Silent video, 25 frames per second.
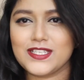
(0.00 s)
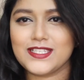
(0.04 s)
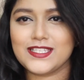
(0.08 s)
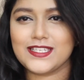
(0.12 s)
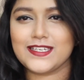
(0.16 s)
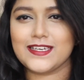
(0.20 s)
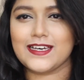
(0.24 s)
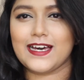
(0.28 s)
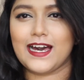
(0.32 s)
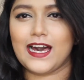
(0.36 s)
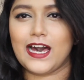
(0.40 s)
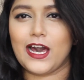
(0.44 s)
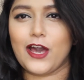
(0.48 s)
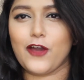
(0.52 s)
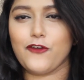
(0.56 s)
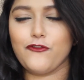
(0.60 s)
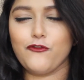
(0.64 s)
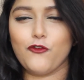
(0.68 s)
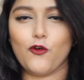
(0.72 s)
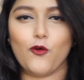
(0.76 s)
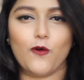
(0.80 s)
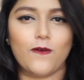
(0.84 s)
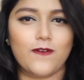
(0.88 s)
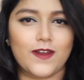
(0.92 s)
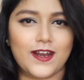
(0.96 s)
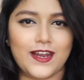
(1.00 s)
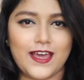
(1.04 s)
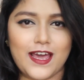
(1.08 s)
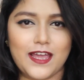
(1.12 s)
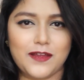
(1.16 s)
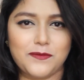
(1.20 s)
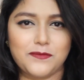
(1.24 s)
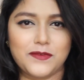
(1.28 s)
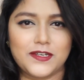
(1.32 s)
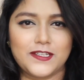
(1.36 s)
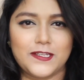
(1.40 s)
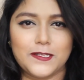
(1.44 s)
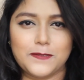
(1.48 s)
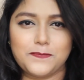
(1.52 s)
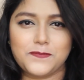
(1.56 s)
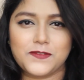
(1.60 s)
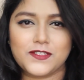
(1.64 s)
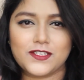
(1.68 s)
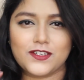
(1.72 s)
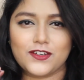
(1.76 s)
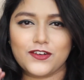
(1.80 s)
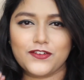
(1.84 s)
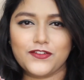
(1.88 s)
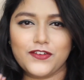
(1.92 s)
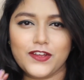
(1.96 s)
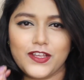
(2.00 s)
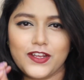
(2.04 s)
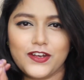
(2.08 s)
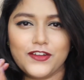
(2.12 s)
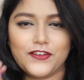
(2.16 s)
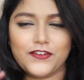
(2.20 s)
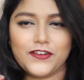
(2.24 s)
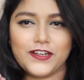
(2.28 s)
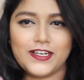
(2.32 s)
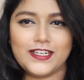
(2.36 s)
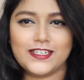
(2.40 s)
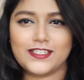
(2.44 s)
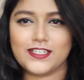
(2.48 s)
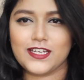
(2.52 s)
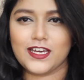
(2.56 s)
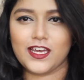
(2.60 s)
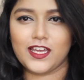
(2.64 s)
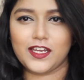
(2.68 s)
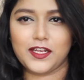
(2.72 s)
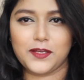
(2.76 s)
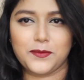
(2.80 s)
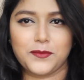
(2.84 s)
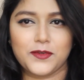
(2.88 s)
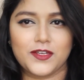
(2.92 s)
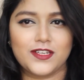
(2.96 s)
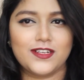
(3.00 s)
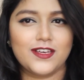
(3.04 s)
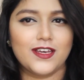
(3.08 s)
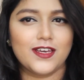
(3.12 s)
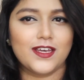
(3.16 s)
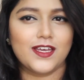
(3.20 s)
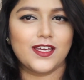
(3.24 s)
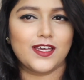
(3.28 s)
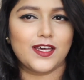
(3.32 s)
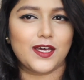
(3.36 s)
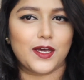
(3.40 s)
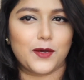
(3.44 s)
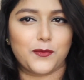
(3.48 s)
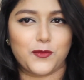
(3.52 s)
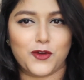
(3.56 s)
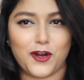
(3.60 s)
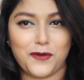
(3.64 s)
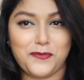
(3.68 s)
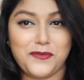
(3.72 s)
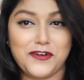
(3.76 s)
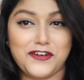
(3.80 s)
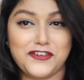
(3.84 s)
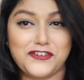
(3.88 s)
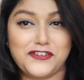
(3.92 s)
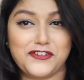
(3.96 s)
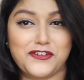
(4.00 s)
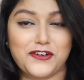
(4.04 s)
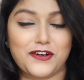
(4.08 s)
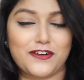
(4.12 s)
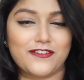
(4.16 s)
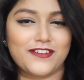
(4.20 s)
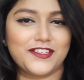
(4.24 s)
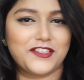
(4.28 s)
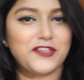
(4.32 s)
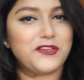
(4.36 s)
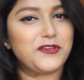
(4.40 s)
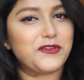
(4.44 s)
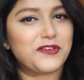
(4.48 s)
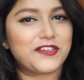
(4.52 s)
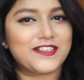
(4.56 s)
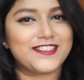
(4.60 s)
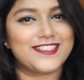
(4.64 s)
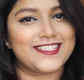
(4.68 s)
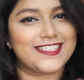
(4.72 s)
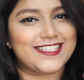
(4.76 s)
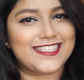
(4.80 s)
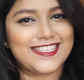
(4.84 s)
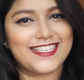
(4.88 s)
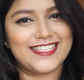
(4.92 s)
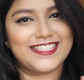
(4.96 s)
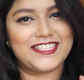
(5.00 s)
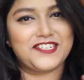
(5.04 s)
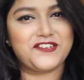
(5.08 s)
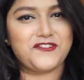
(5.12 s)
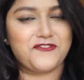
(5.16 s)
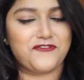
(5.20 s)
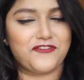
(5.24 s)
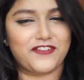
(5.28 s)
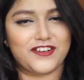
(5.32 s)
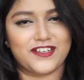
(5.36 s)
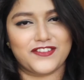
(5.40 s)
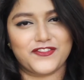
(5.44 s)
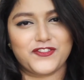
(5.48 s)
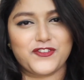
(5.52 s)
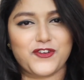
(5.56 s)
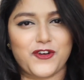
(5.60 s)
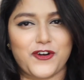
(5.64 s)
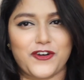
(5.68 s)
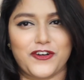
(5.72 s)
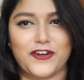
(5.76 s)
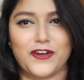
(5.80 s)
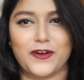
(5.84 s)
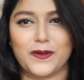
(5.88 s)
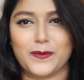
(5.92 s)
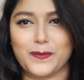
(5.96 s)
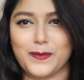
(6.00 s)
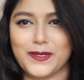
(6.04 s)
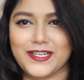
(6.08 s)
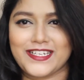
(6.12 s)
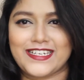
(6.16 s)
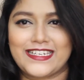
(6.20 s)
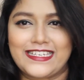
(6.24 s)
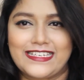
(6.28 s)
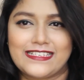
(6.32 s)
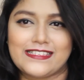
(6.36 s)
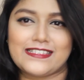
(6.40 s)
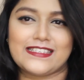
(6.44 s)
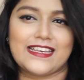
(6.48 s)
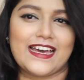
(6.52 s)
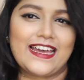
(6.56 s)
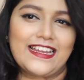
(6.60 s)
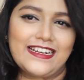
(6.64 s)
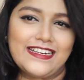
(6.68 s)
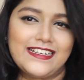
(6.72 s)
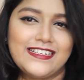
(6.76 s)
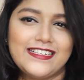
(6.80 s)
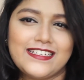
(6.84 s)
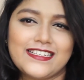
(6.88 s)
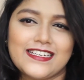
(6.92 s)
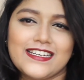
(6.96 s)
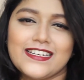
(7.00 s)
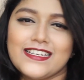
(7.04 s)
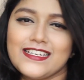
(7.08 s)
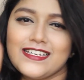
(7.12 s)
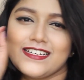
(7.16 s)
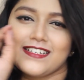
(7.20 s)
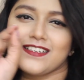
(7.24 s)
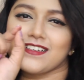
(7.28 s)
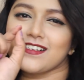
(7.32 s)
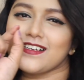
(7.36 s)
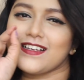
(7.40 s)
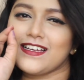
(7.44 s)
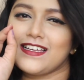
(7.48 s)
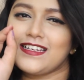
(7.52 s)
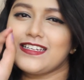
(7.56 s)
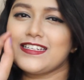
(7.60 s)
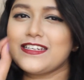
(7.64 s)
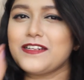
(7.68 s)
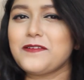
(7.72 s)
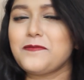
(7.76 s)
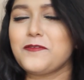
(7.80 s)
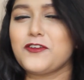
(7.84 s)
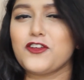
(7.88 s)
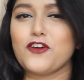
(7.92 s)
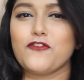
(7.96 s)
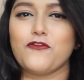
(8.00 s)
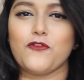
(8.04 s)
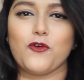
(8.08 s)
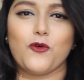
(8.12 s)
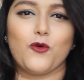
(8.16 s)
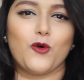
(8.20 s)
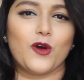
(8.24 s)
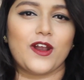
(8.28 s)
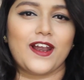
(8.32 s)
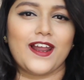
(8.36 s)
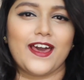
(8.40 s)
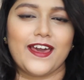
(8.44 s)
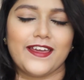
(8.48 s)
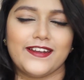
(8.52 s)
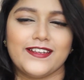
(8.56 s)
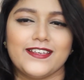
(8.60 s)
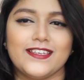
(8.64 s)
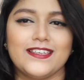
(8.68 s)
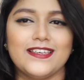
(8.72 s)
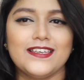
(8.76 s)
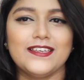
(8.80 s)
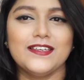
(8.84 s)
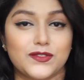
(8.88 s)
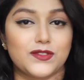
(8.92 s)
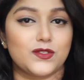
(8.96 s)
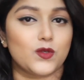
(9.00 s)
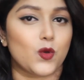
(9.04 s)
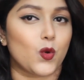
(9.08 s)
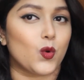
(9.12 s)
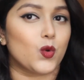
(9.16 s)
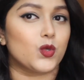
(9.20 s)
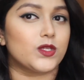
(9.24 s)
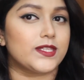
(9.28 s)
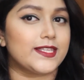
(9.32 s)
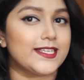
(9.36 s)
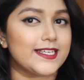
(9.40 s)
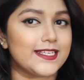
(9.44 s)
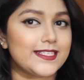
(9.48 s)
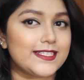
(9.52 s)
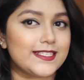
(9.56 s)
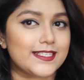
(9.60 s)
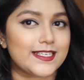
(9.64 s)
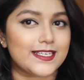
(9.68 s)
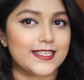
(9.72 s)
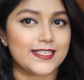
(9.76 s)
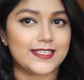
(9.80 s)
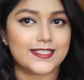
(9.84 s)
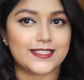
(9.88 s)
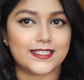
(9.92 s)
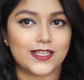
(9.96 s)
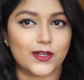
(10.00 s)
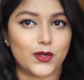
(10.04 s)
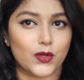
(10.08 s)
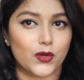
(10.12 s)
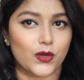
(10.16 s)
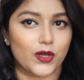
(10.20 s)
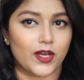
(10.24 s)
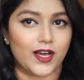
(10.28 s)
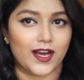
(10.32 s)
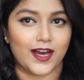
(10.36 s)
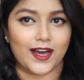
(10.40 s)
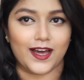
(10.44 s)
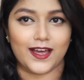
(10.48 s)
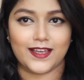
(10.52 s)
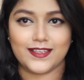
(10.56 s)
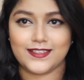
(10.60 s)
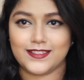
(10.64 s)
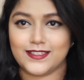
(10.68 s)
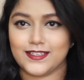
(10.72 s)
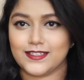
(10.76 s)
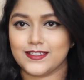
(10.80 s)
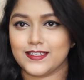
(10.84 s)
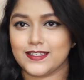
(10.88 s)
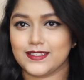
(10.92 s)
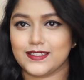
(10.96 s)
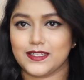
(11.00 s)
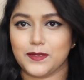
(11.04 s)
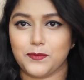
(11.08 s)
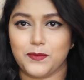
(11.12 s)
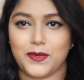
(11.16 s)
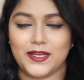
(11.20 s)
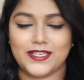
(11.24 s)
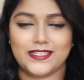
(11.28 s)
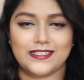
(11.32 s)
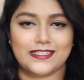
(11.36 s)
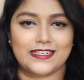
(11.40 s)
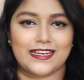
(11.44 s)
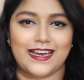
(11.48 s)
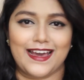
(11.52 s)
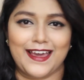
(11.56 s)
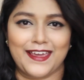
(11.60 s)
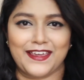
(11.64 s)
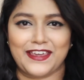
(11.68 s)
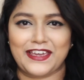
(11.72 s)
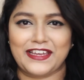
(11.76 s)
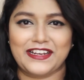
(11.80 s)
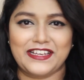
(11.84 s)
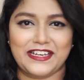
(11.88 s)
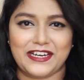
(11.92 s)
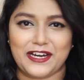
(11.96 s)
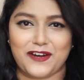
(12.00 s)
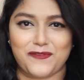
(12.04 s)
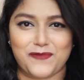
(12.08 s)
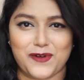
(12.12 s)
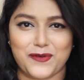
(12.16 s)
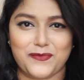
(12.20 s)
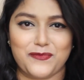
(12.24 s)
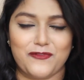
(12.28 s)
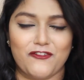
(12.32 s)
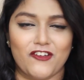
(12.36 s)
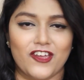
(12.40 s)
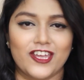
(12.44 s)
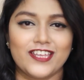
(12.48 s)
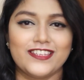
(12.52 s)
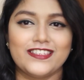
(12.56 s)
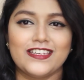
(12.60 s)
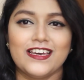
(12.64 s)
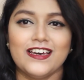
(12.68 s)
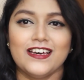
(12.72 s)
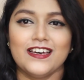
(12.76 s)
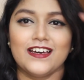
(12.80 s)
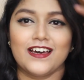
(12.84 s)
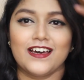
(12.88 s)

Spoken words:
See, I've overlined my lips a really, really tiny bit. I'm not pretty sure whether you can see the difference or not, but yes, I did a little bit of overlining. So this is the look, guys. This is the best I can come up with.